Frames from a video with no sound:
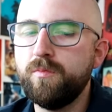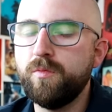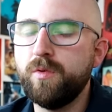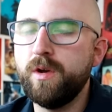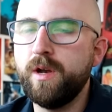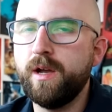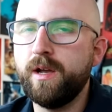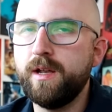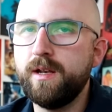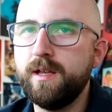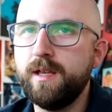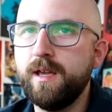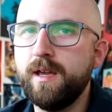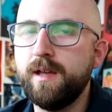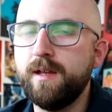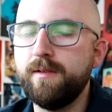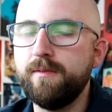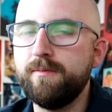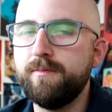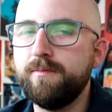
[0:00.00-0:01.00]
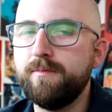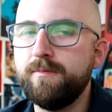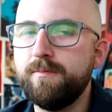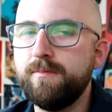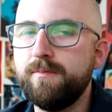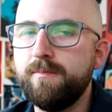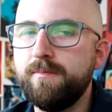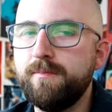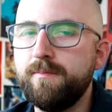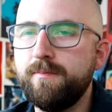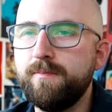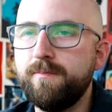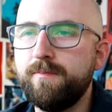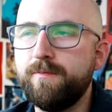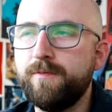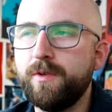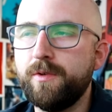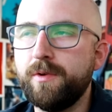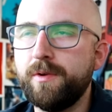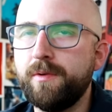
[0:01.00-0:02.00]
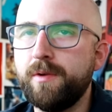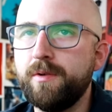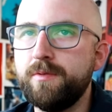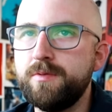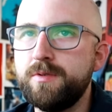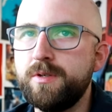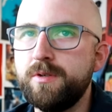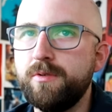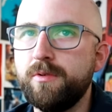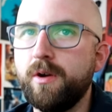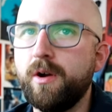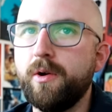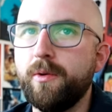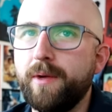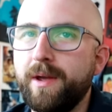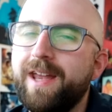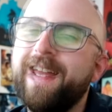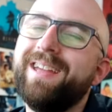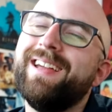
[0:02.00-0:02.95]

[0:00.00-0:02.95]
We're not going to get Fury Road 2, are we?